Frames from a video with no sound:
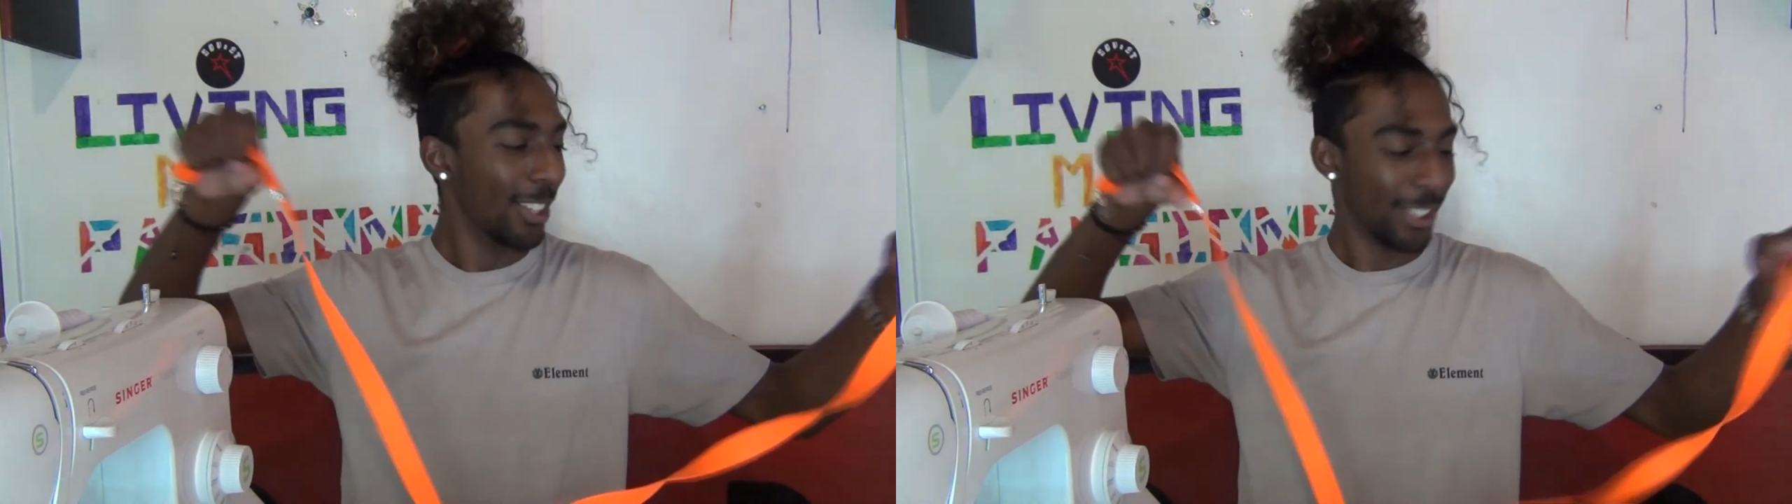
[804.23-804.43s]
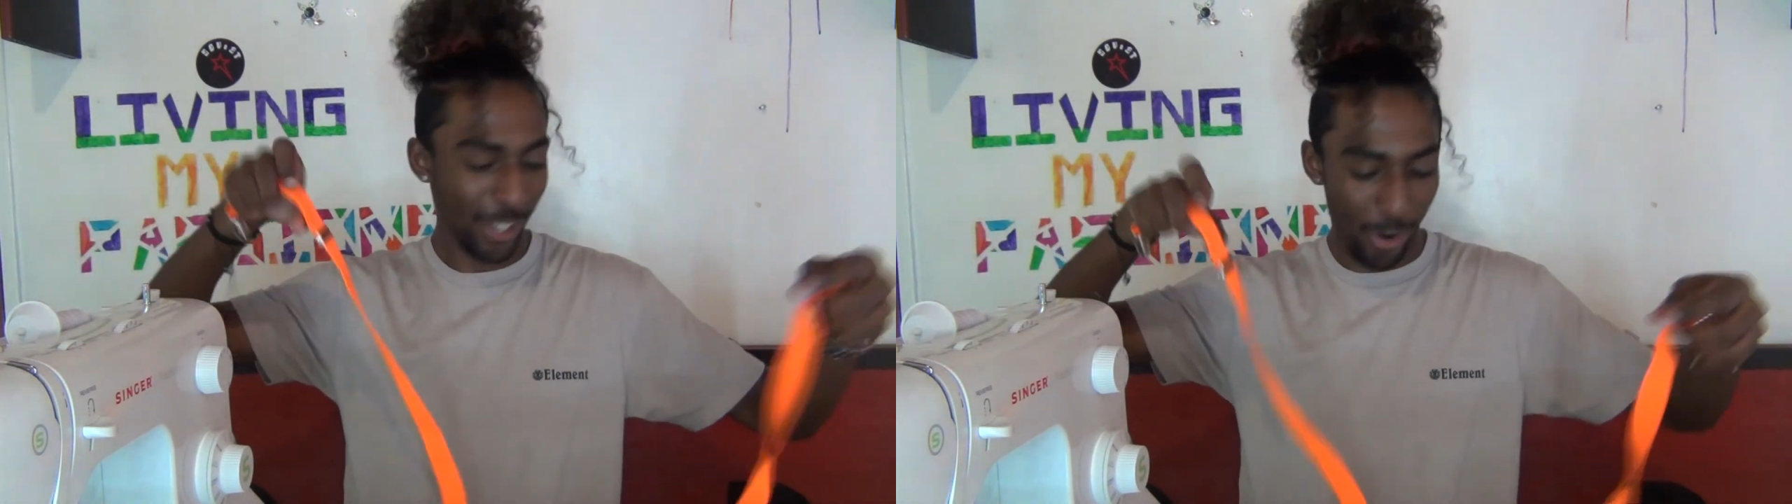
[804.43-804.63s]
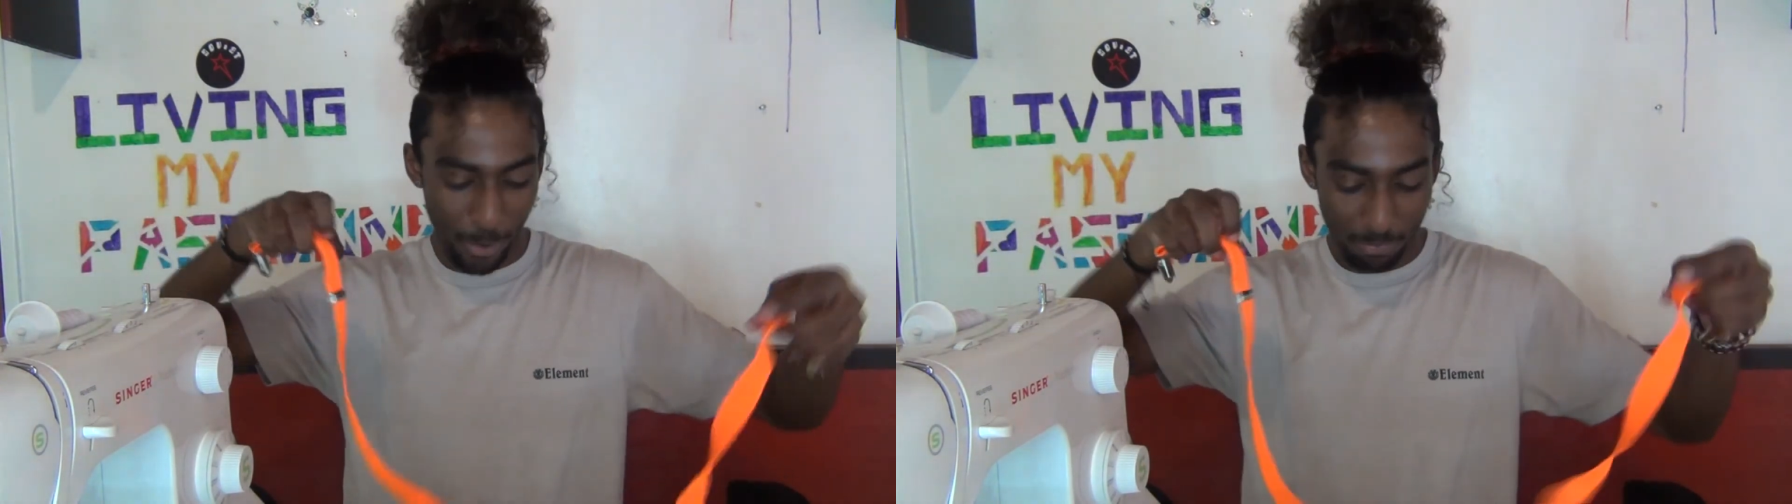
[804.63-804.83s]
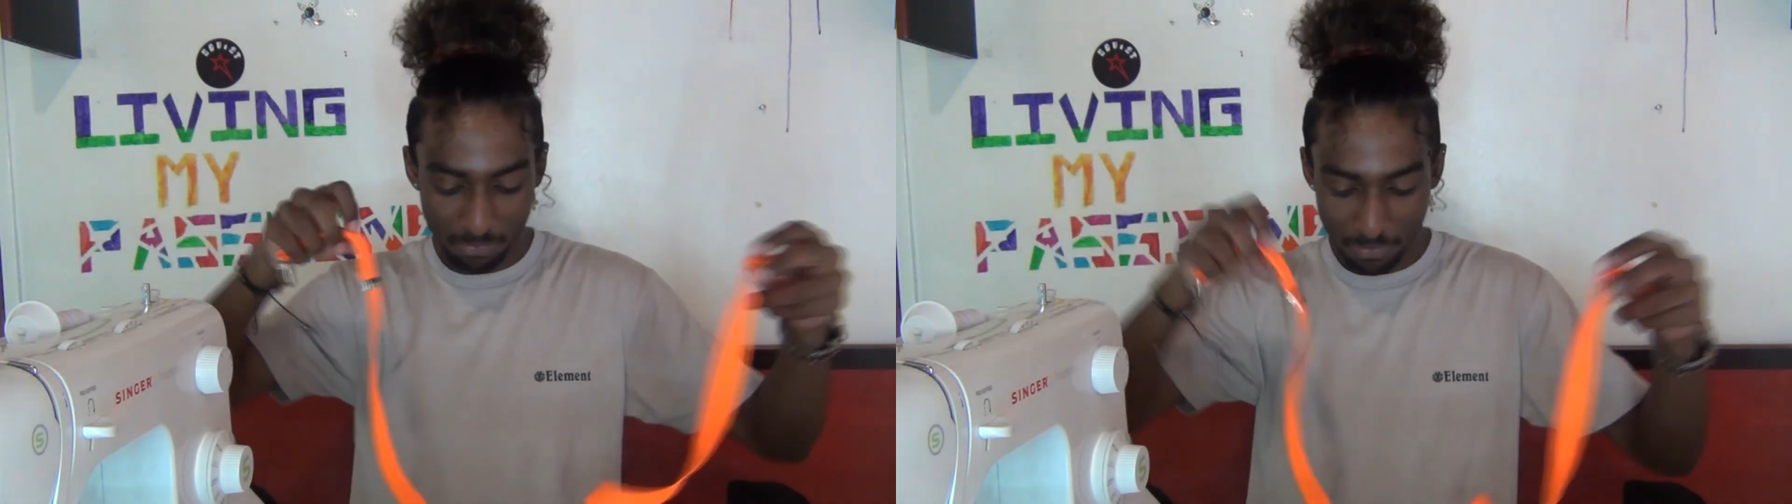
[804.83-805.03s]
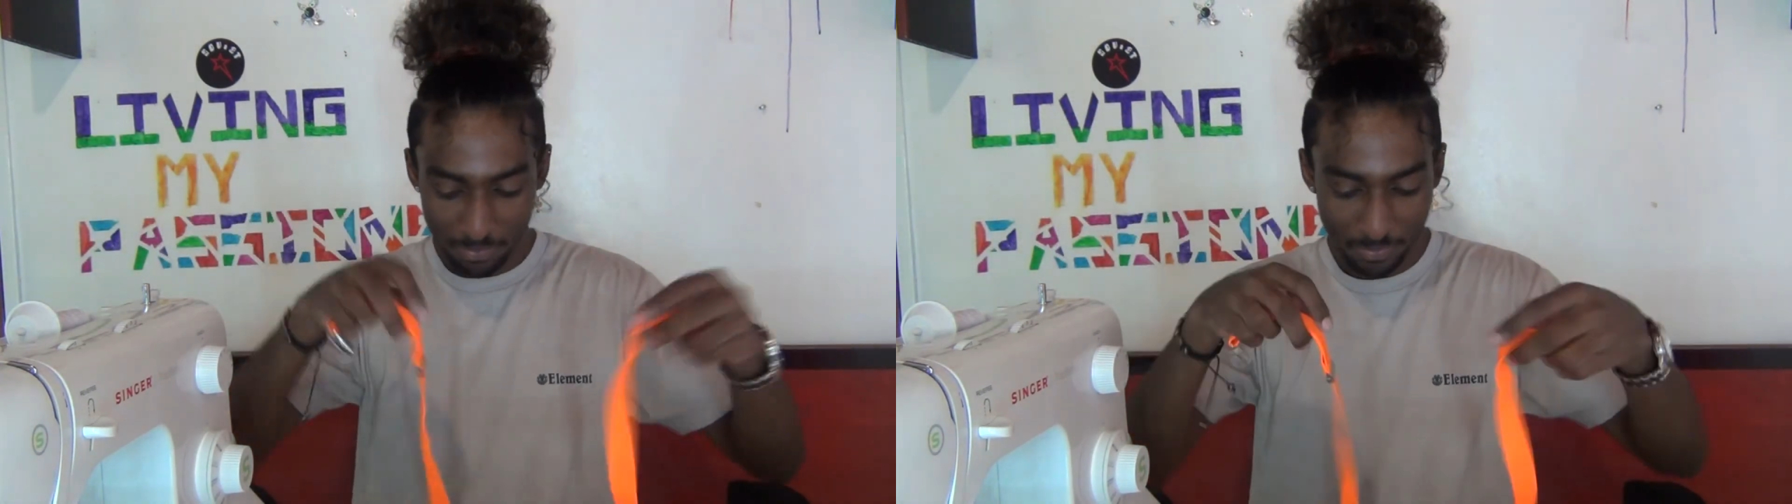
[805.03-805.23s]
So
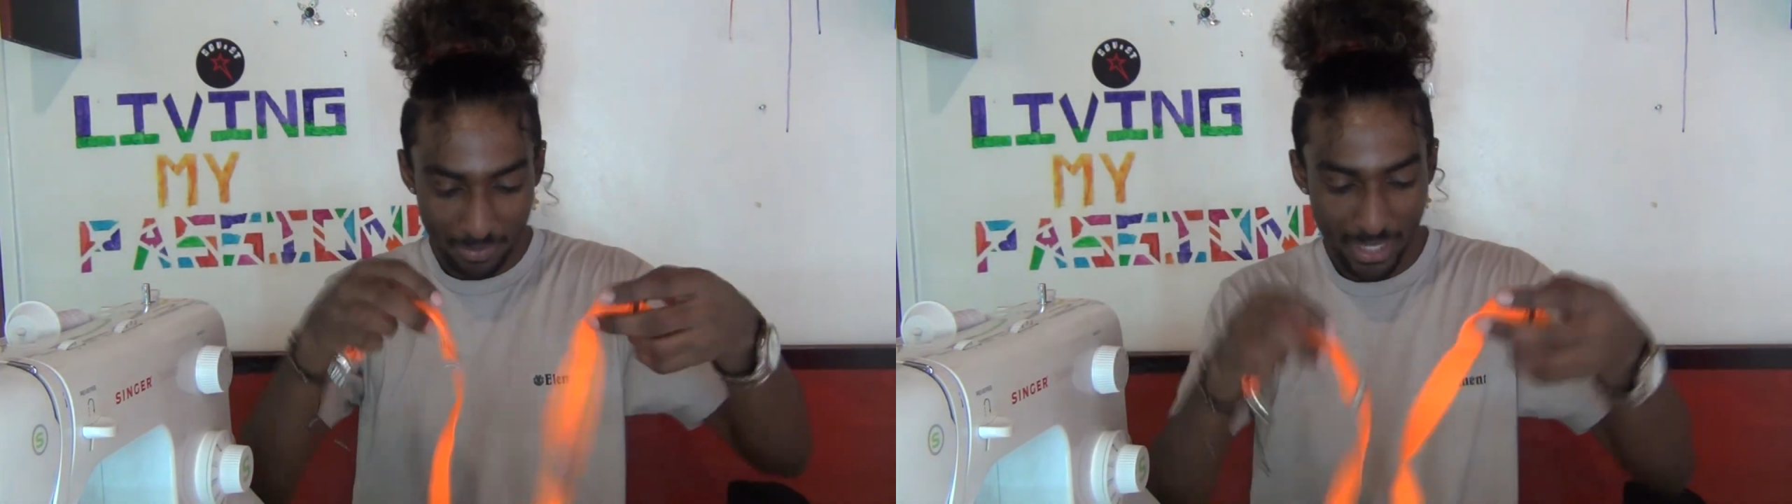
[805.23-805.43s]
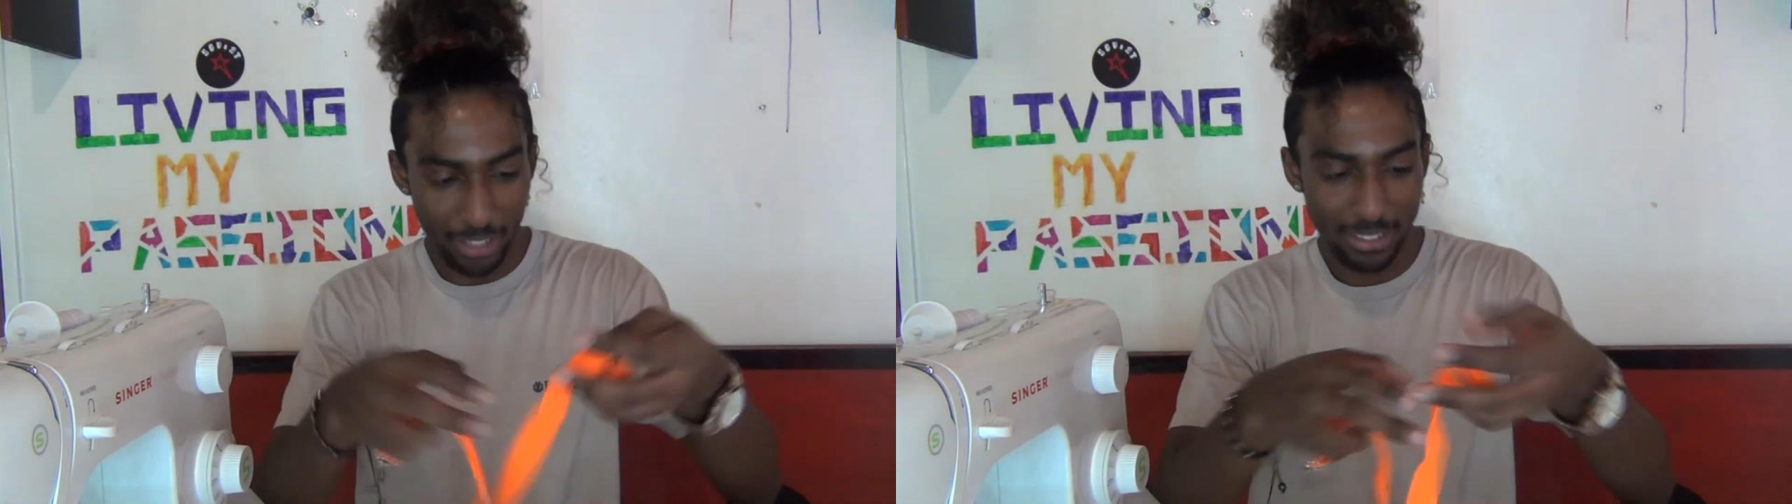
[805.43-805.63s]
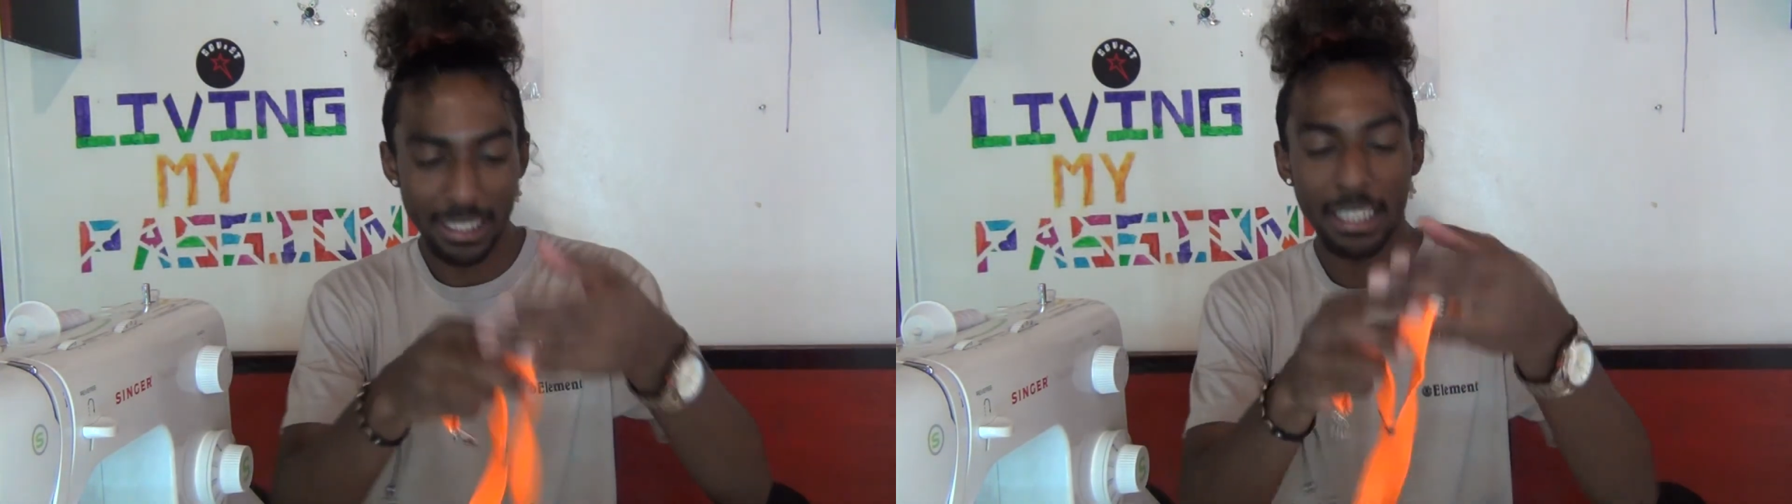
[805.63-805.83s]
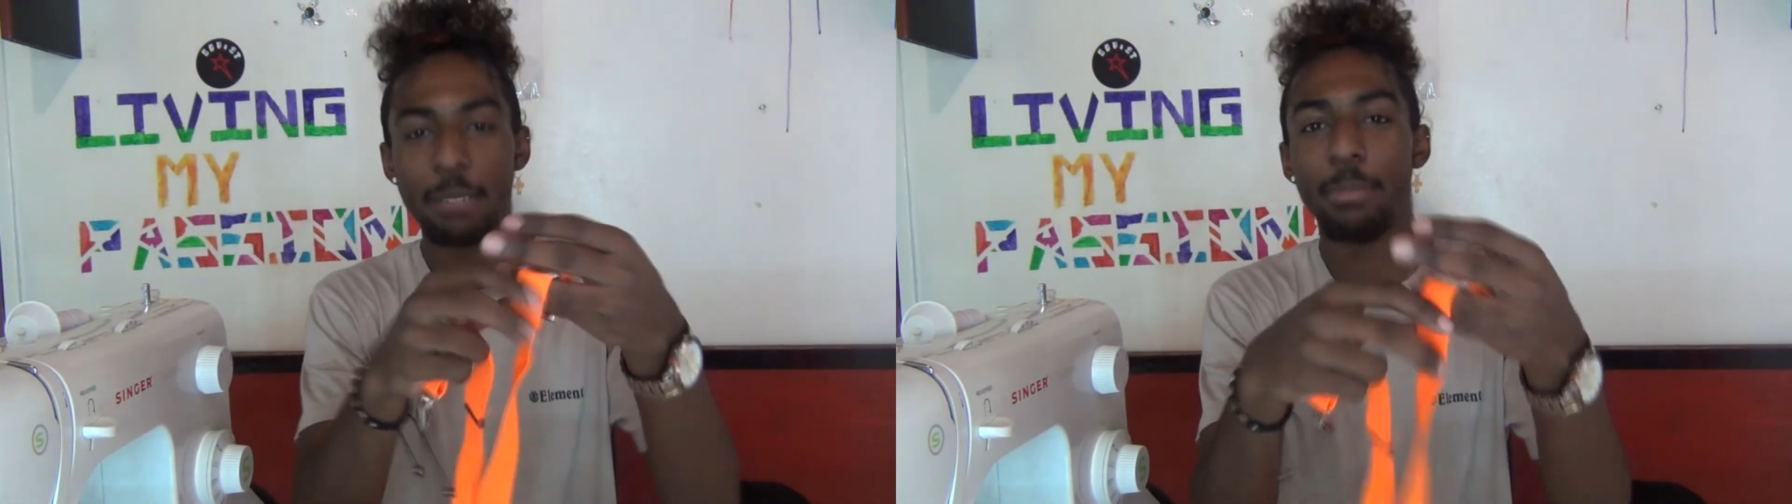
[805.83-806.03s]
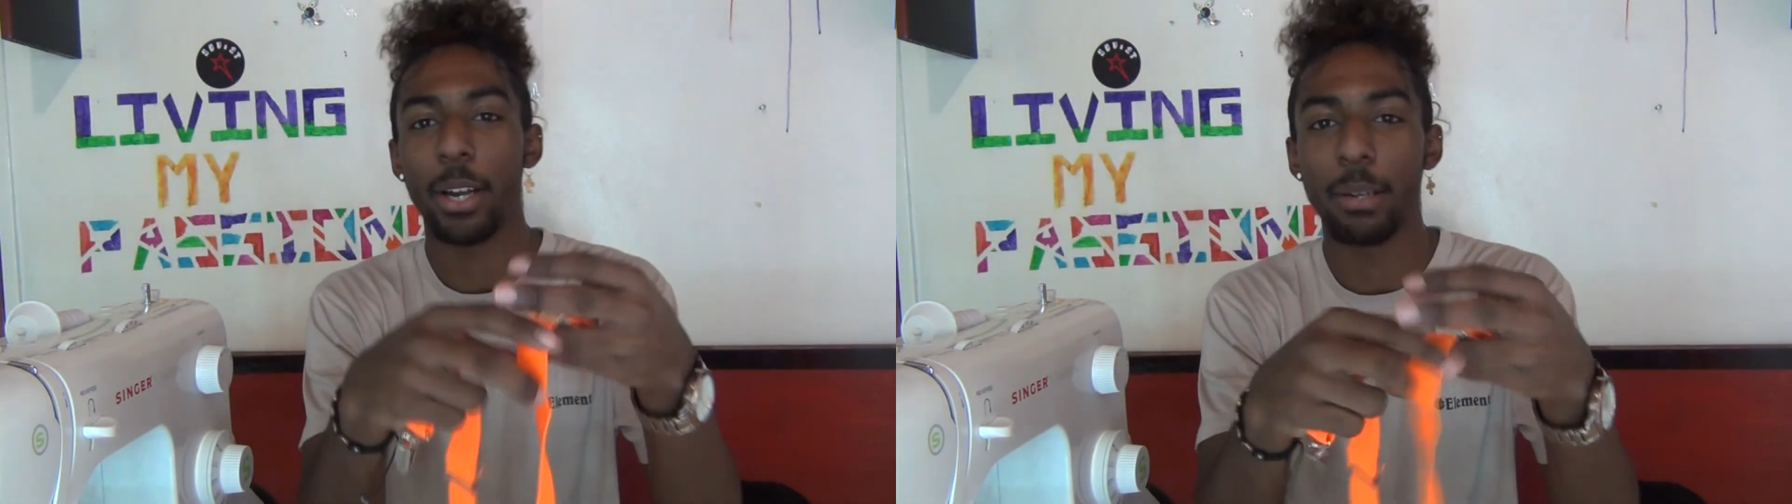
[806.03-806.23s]
I was thinking
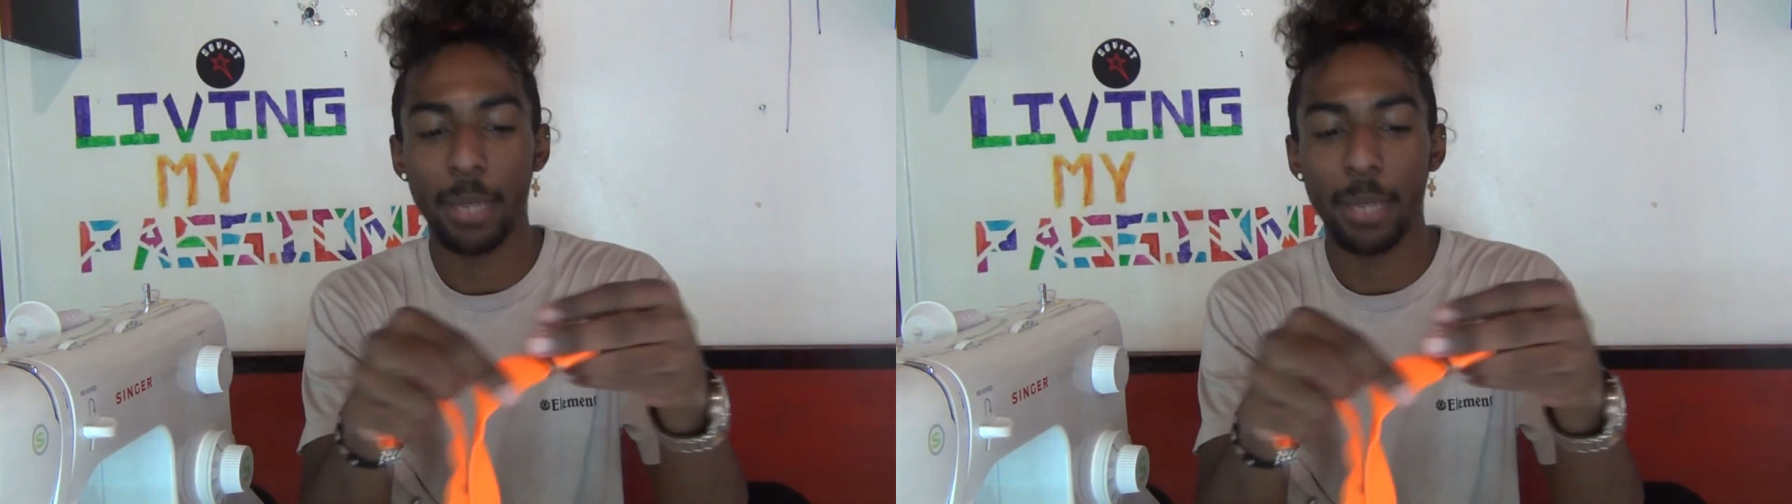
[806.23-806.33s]
about it.